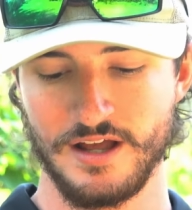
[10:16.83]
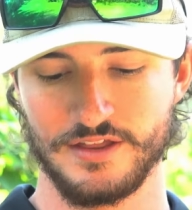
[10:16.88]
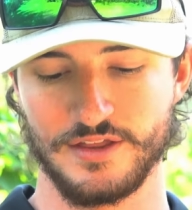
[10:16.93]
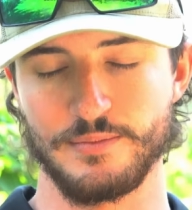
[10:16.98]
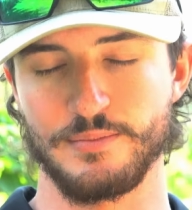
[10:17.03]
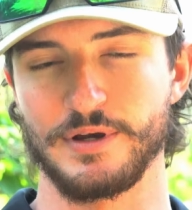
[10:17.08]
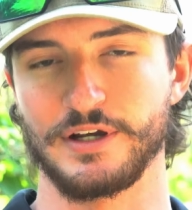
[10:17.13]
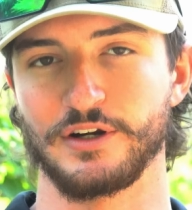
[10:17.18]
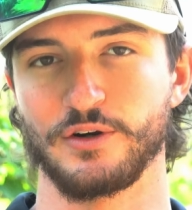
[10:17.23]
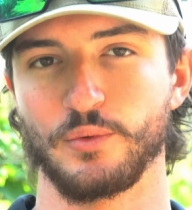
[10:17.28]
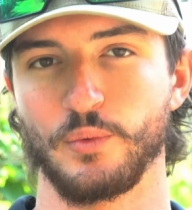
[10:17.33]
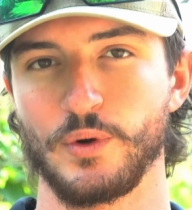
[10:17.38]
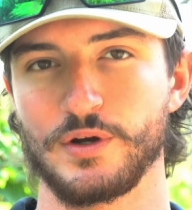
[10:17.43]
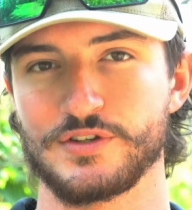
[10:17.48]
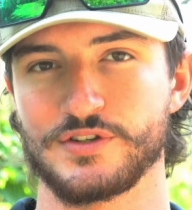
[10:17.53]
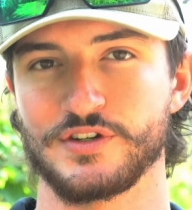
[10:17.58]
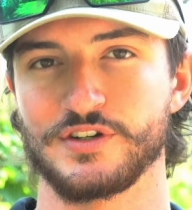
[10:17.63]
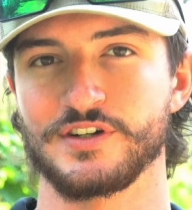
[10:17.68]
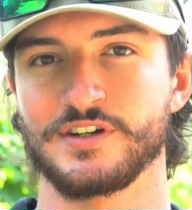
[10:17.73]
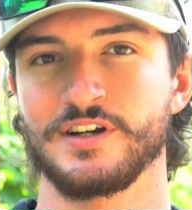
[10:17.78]
The big
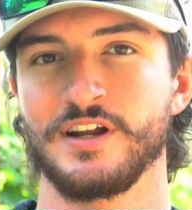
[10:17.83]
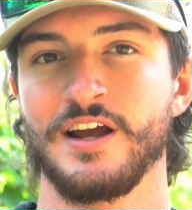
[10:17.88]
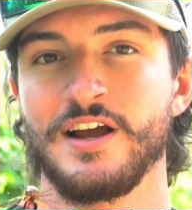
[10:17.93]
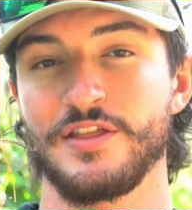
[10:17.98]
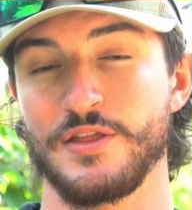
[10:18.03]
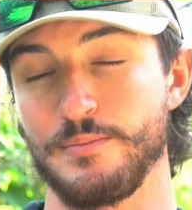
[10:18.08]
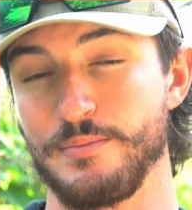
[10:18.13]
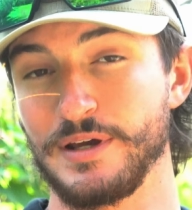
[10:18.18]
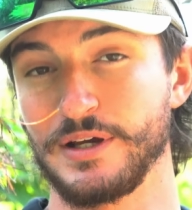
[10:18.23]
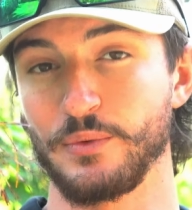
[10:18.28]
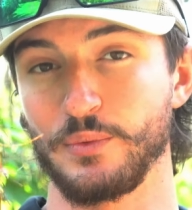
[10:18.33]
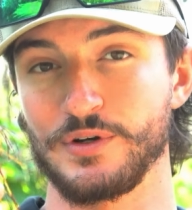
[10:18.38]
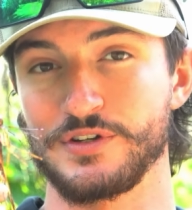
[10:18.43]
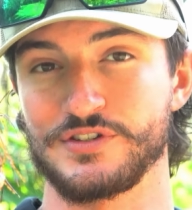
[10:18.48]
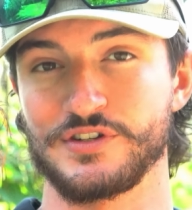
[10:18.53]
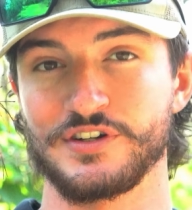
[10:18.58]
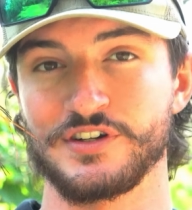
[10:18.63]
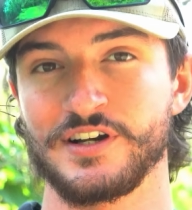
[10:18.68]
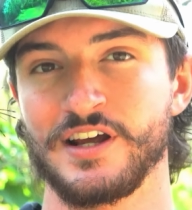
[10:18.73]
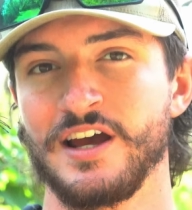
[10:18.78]

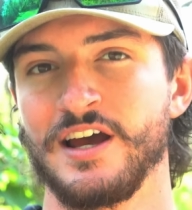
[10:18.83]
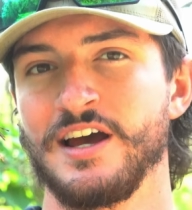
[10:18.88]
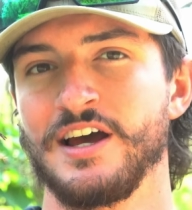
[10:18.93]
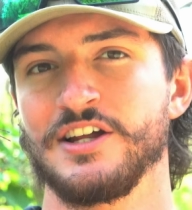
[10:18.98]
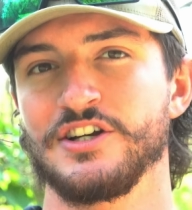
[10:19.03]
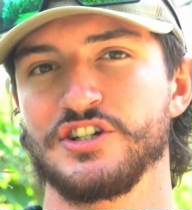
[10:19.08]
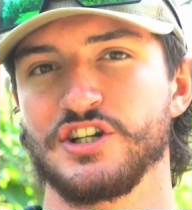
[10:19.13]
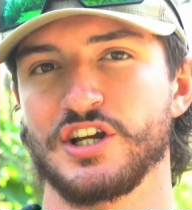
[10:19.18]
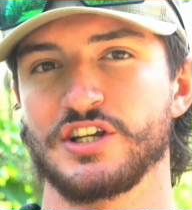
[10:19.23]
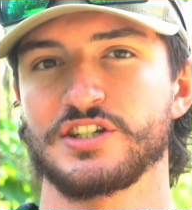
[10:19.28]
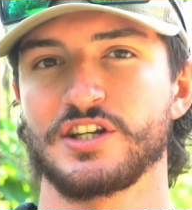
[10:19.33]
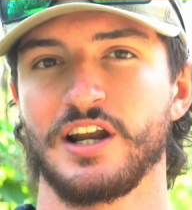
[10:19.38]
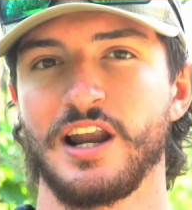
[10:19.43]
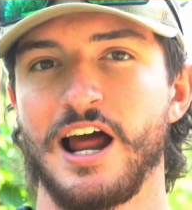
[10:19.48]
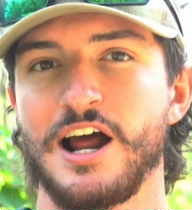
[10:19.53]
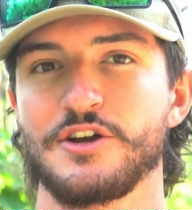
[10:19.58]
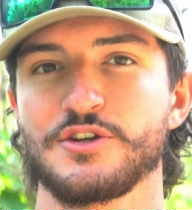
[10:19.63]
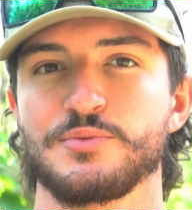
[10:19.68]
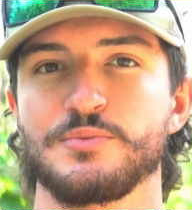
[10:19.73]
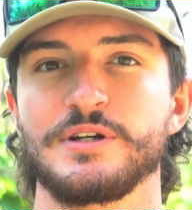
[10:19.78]
wizard just
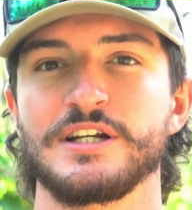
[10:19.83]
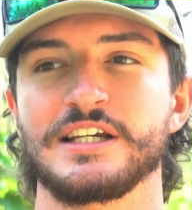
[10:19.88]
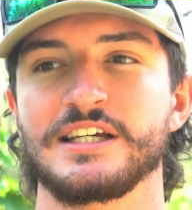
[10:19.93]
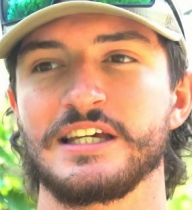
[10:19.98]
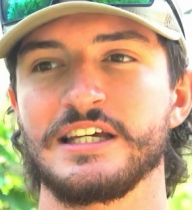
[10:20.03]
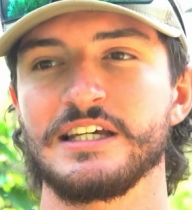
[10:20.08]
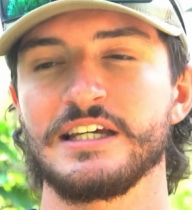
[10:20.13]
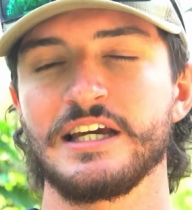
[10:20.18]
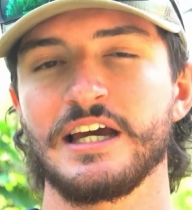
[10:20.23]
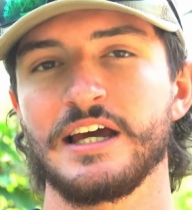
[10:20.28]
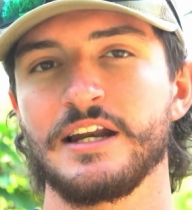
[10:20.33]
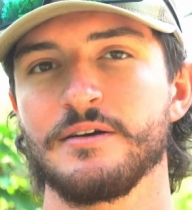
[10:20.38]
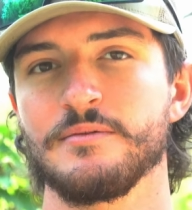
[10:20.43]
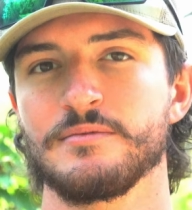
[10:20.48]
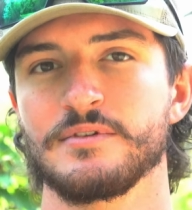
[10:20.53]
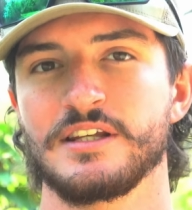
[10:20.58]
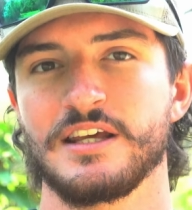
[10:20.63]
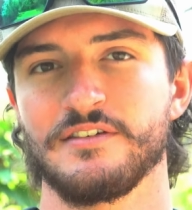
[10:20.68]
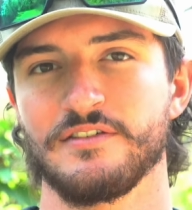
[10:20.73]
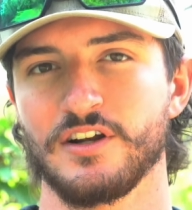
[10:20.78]
allows me to key in,
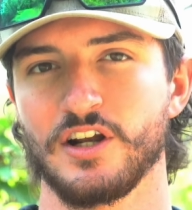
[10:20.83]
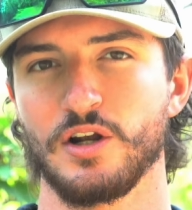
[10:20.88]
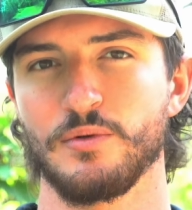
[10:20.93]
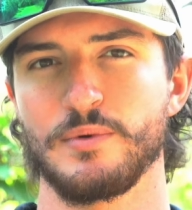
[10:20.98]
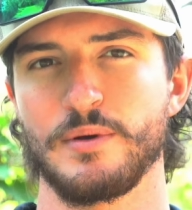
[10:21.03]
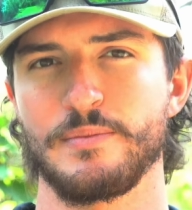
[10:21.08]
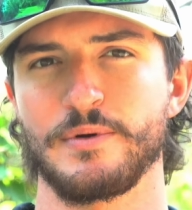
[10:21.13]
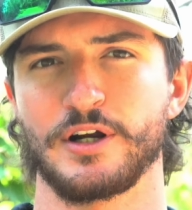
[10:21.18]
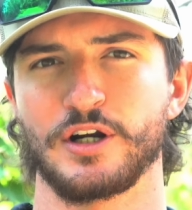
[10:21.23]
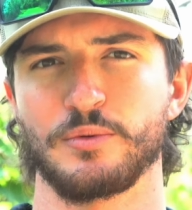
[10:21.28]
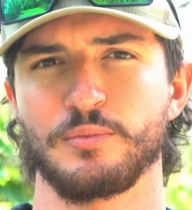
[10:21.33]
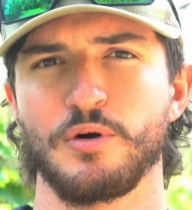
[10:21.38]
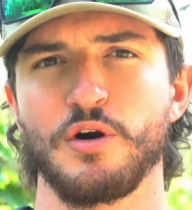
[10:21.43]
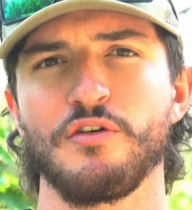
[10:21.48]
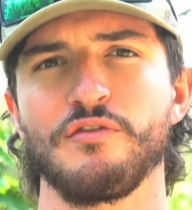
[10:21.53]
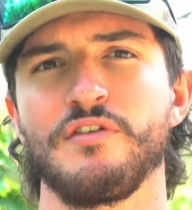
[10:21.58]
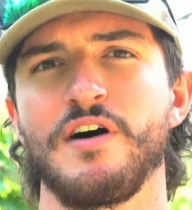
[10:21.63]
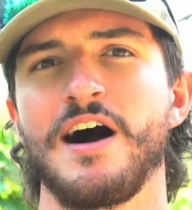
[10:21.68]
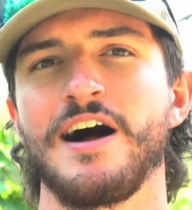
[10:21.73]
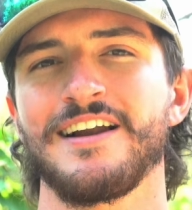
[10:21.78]
give a little bit bigger
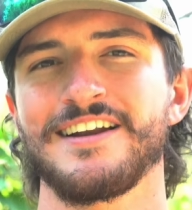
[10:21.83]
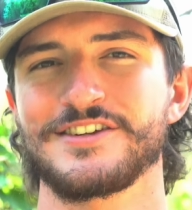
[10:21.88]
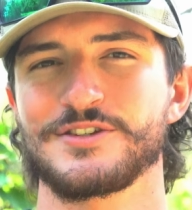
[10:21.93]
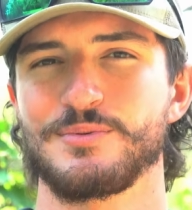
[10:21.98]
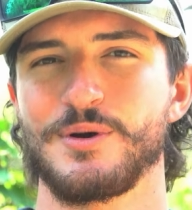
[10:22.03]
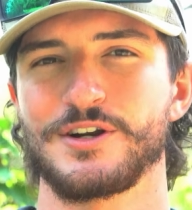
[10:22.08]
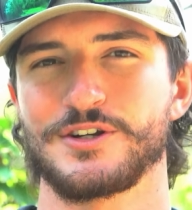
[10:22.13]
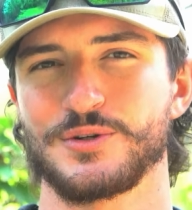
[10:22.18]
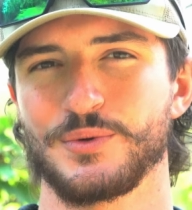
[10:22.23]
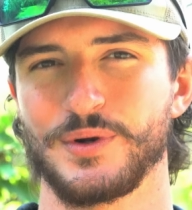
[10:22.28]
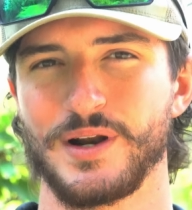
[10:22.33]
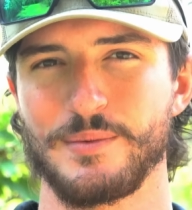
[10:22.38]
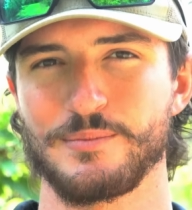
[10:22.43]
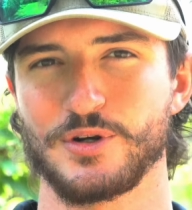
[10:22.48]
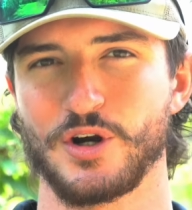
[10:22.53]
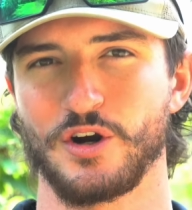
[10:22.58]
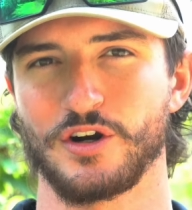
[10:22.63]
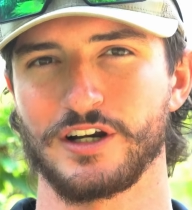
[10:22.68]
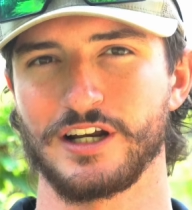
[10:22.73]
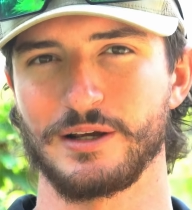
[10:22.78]
profile, especially when I'm
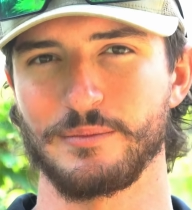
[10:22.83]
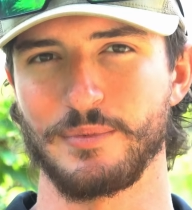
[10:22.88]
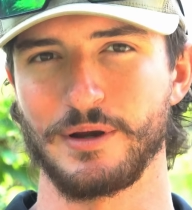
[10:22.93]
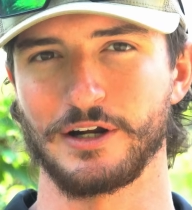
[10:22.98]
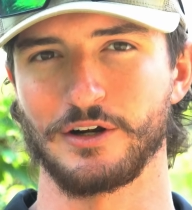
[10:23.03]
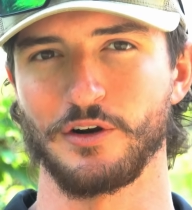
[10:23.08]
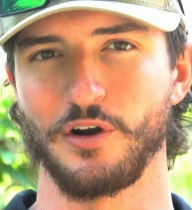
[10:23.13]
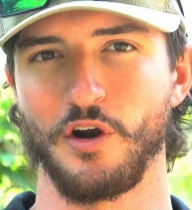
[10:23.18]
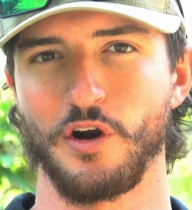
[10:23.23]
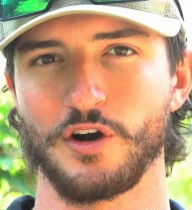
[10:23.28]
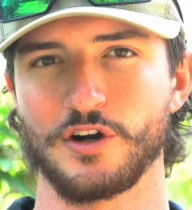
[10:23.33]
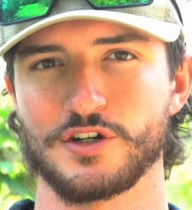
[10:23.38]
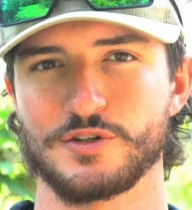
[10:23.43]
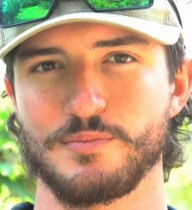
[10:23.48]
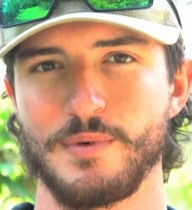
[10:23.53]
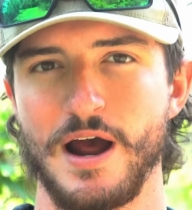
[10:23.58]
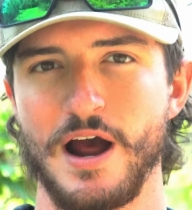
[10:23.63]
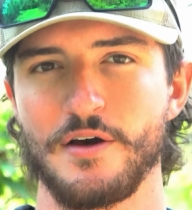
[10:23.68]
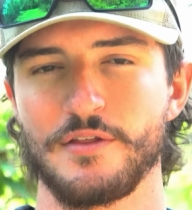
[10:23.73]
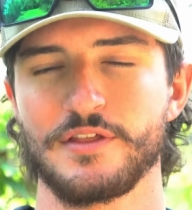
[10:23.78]
targeting bigger
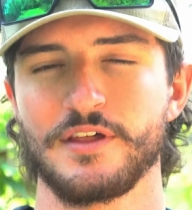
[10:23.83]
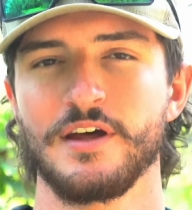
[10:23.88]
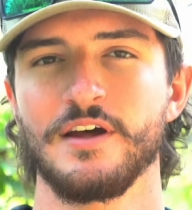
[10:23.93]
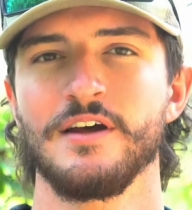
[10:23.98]
largemouth.